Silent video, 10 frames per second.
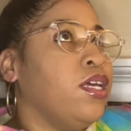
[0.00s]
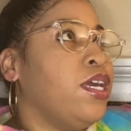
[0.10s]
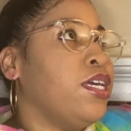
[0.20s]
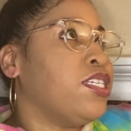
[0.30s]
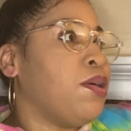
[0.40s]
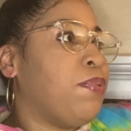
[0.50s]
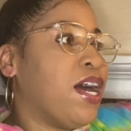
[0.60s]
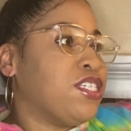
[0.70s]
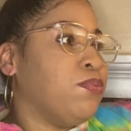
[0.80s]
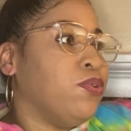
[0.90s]
it's
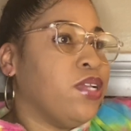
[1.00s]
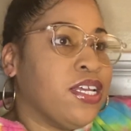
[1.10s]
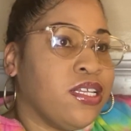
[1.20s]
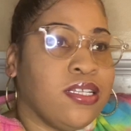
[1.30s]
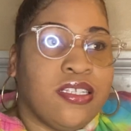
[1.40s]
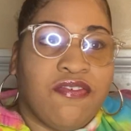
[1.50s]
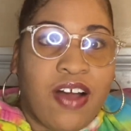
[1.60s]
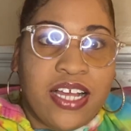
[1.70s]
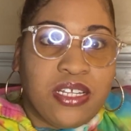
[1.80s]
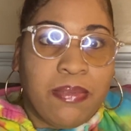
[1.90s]
impossible that to
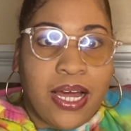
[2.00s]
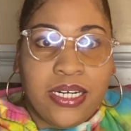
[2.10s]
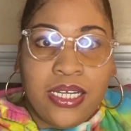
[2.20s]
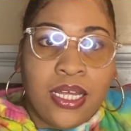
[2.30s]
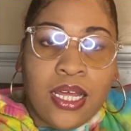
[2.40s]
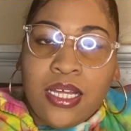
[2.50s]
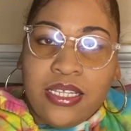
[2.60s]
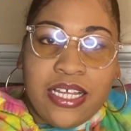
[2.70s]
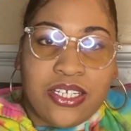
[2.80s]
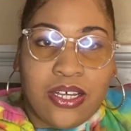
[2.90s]
find somebody
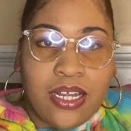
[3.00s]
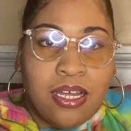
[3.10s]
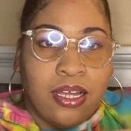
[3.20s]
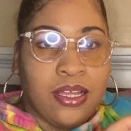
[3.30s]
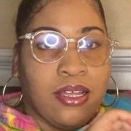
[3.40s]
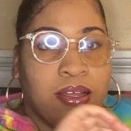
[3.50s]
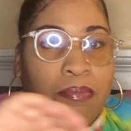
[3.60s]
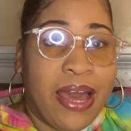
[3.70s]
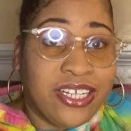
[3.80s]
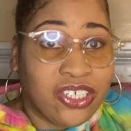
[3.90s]
that's going to
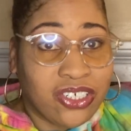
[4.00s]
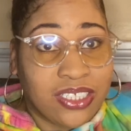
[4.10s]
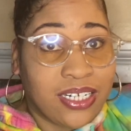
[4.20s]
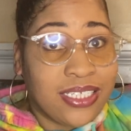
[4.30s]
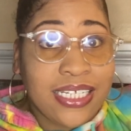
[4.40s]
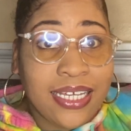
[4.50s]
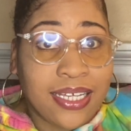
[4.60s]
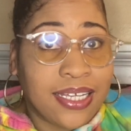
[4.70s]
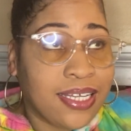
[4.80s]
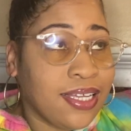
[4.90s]
match her to the
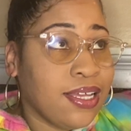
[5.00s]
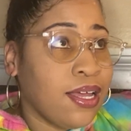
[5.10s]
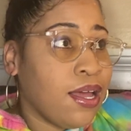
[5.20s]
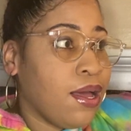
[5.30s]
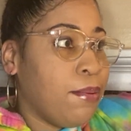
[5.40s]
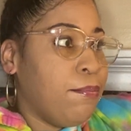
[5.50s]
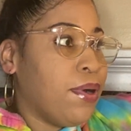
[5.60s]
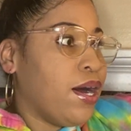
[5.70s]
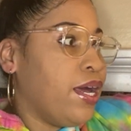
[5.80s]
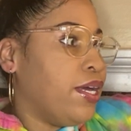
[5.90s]
T.
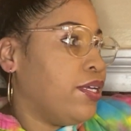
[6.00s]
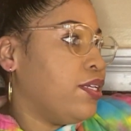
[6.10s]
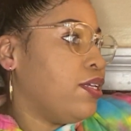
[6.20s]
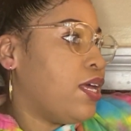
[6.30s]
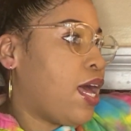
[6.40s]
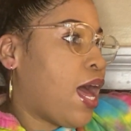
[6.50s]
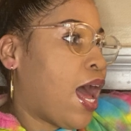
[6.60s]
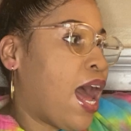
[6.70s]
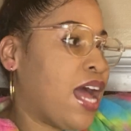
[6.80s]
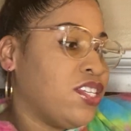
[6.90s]
But
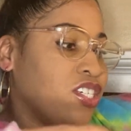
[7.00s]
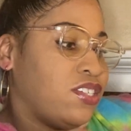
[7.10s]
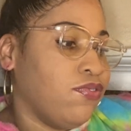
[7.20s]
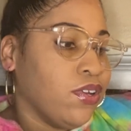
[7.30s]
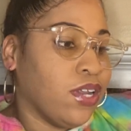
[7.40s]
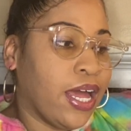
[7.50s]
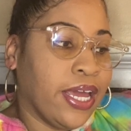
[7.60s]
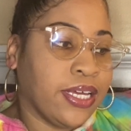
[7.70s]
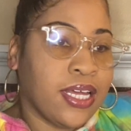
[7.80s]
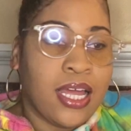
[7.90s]
I just feel
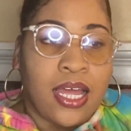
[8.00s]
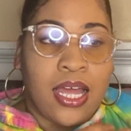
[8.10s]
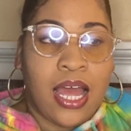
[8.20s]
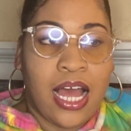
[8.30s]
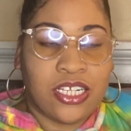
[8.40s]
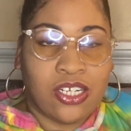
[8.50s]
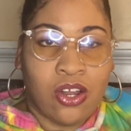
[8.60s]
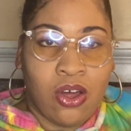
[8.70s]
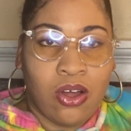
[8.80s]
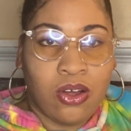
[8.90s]
like as
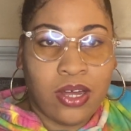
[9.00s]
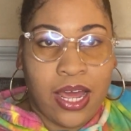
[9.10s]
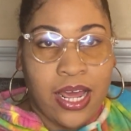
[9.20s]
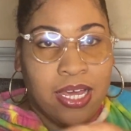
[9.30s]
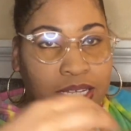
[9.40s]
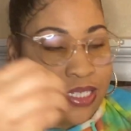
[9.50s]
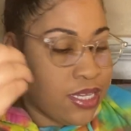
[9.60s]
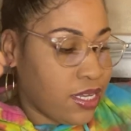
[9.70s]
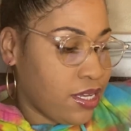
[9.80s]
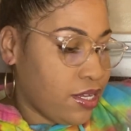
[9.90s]
long as